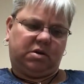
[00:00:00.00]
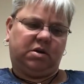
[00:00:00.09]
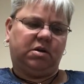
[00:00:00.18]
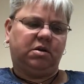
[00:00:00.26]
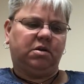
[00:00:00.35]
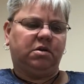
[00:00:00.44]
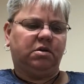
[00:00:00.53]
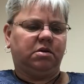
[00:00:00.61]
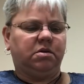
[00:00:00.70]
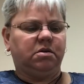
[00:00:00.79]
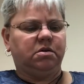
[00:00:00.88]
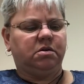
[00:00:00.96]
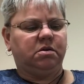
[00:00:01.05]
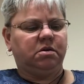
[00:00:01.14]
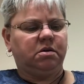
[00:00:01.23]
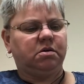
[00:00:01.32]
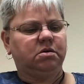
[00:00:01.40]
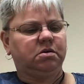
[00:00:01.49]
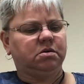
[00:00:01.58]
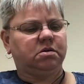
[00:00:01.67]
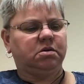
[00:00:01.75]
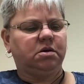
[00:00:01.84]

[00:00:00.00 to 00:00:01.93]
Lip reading: Nobody speaks.